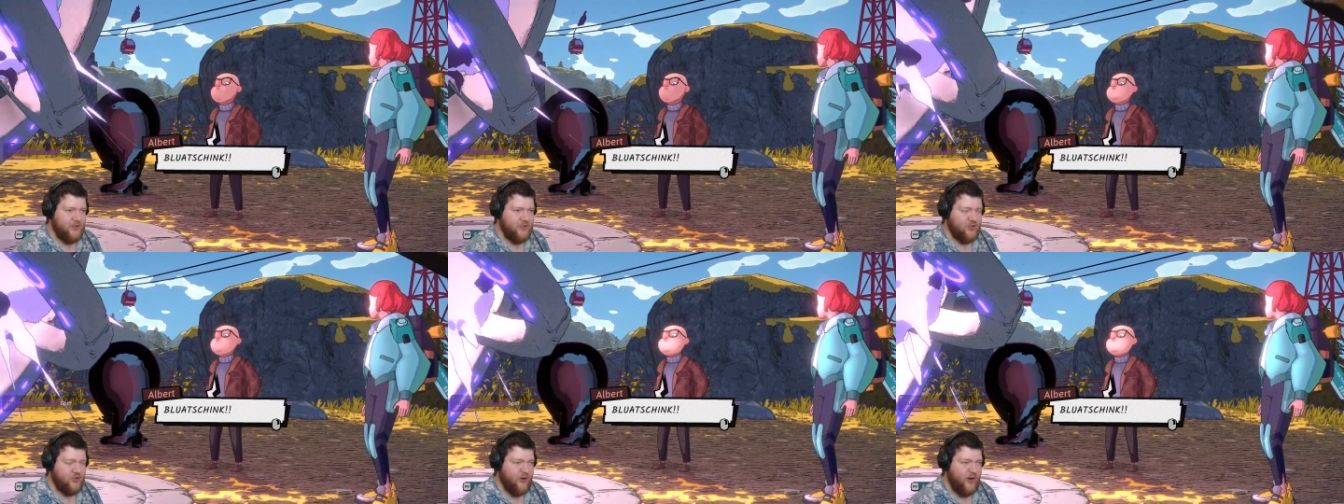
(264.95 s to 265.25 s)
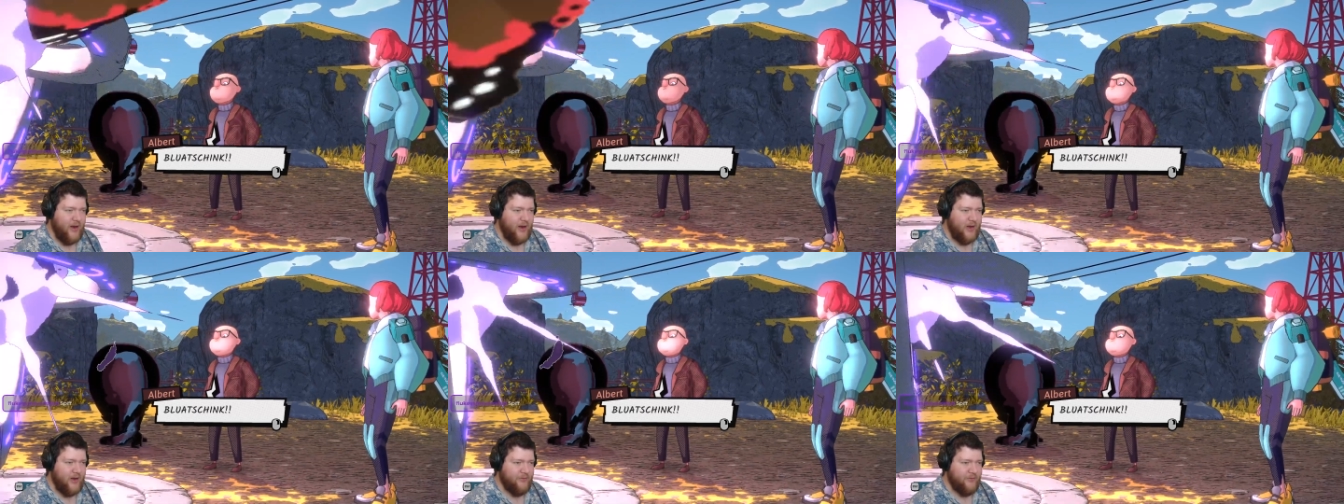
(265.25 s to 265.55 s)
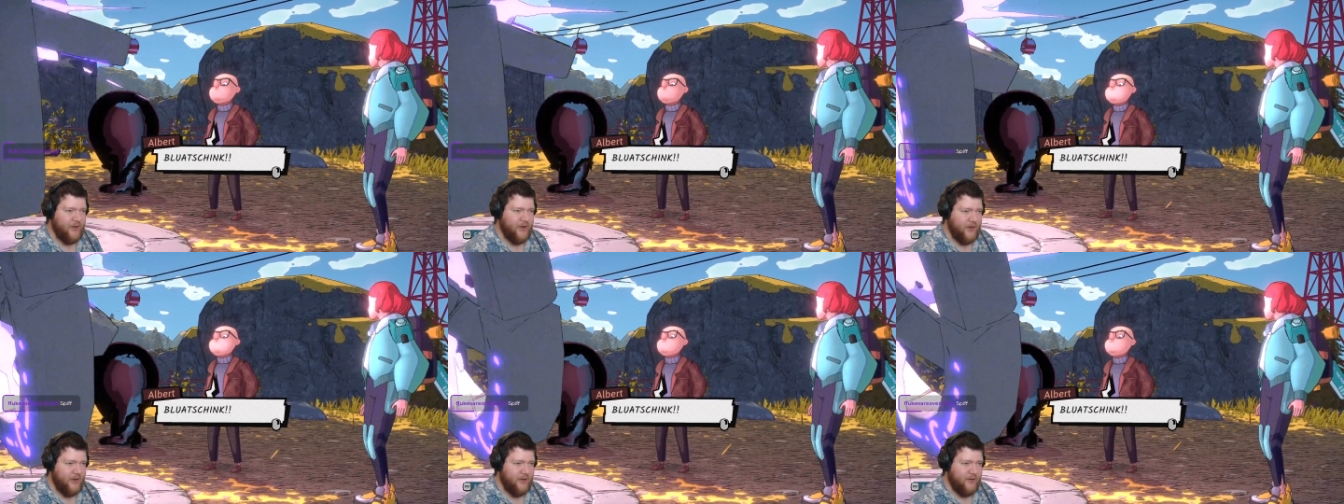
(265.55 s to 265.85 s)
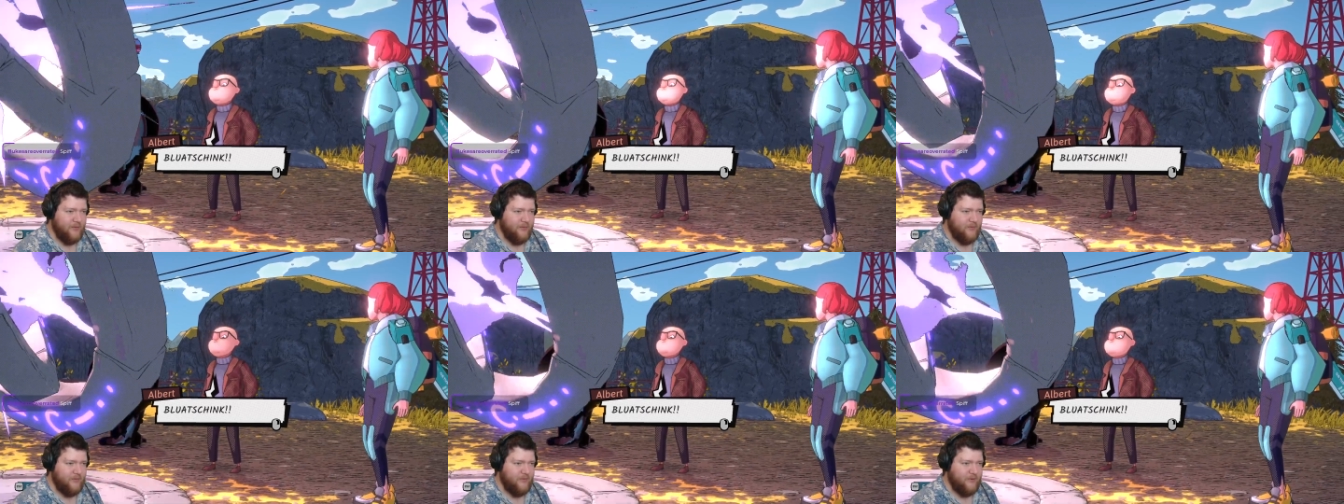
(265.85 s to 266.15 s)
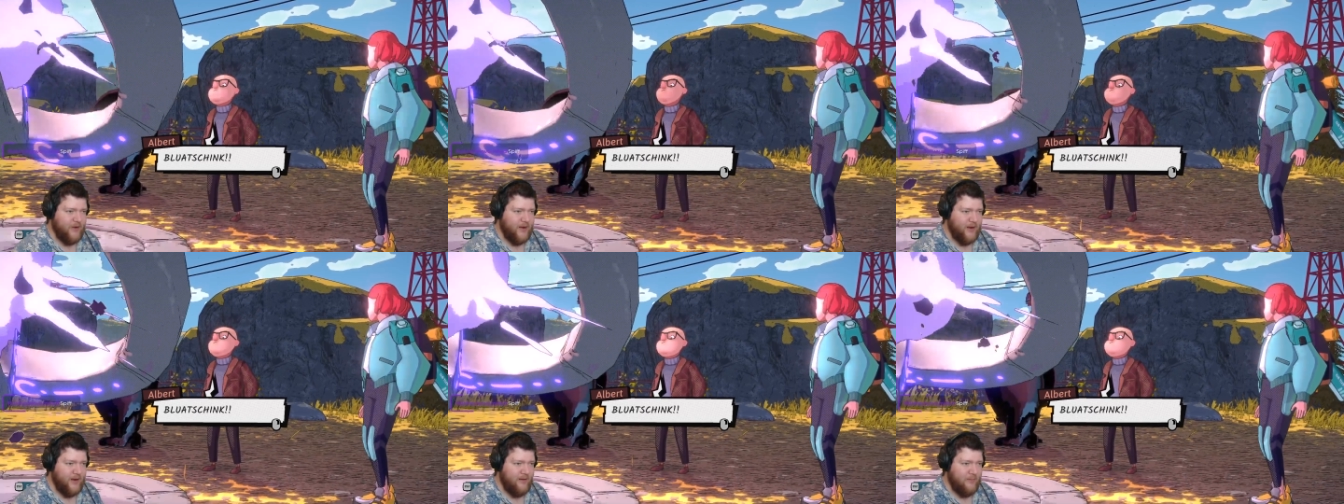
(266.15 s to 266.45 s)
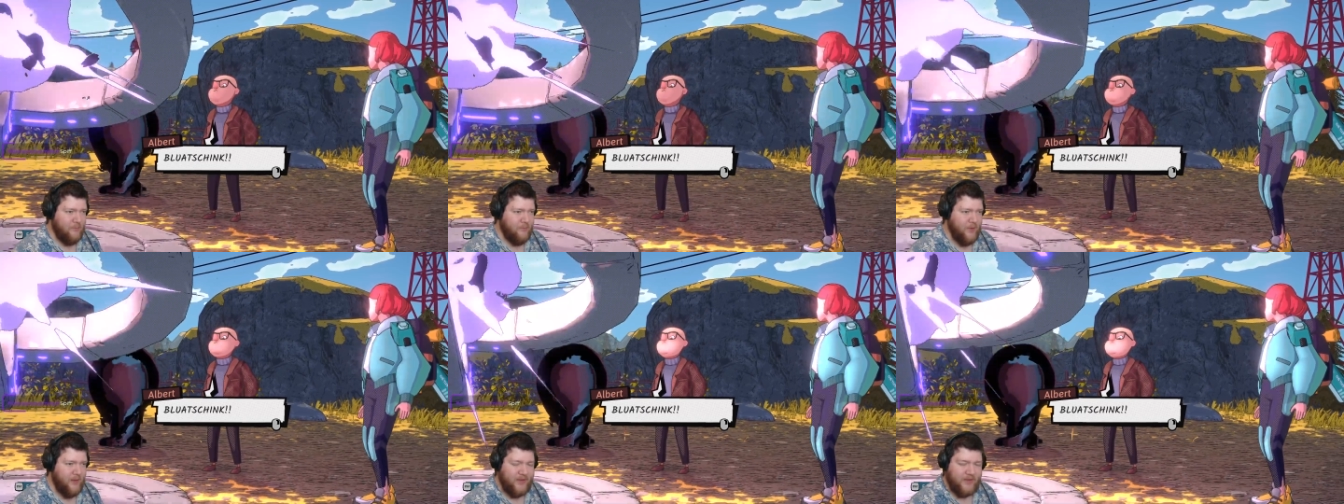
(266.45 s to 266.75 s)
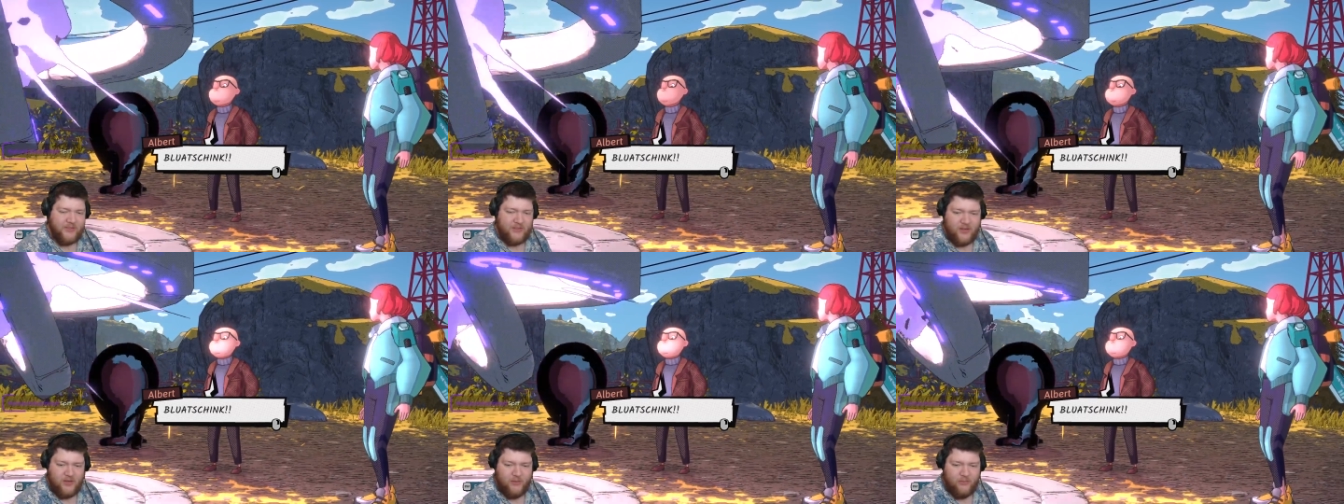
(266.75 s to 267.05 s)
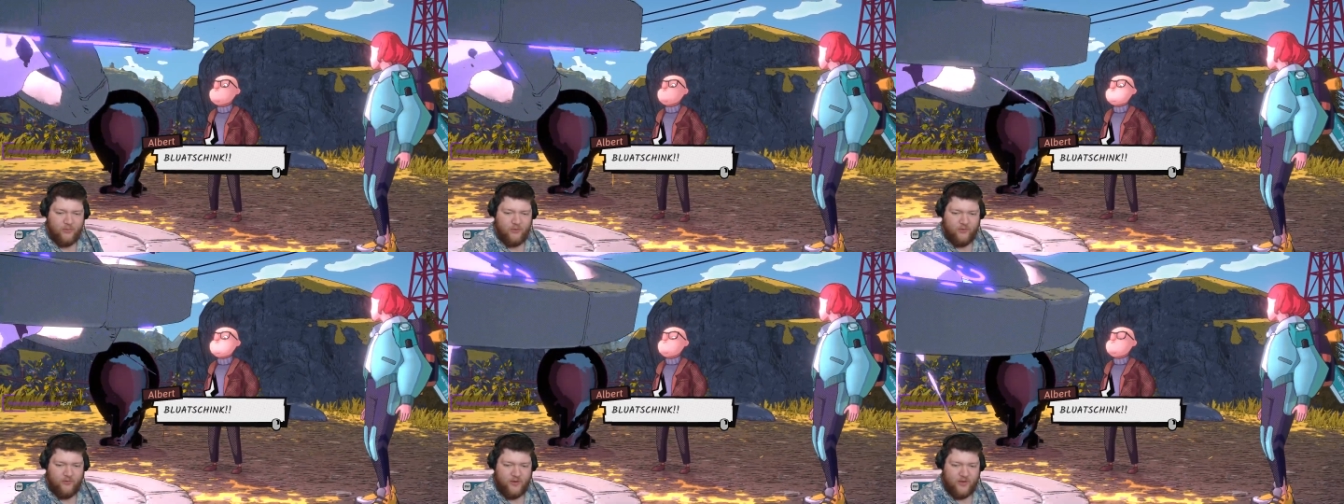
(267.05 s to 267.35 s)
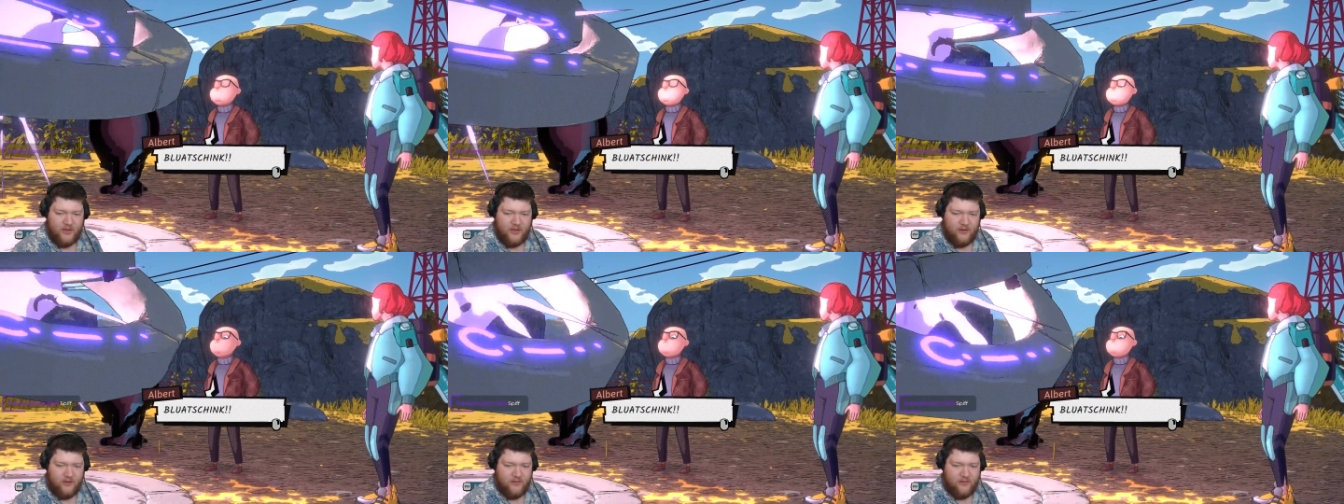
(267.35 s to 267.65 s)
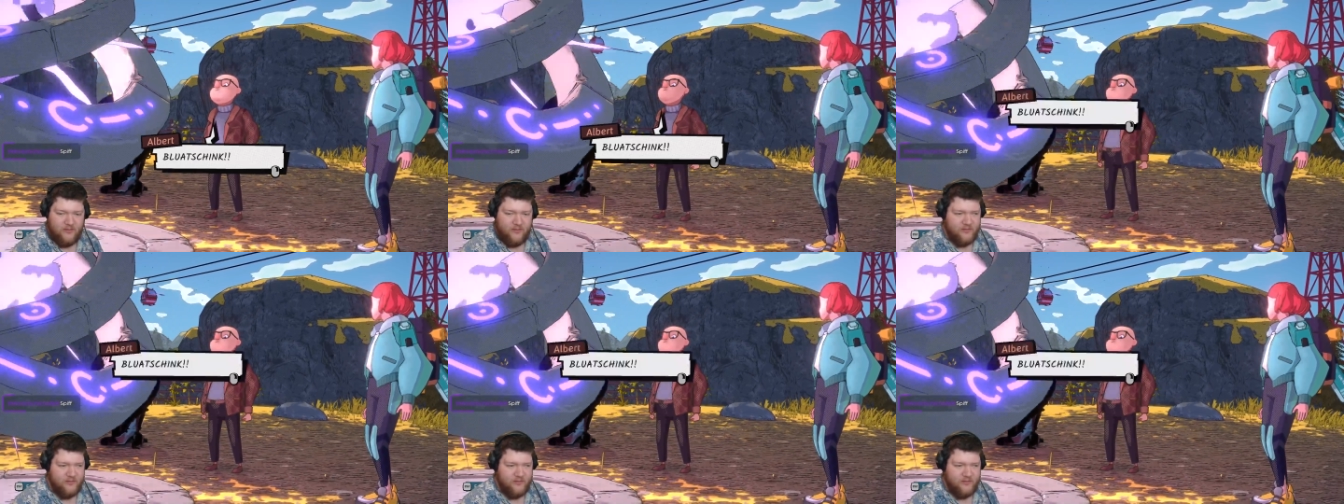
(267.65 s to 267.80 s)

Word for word: straight out of a fucking Pixar movie?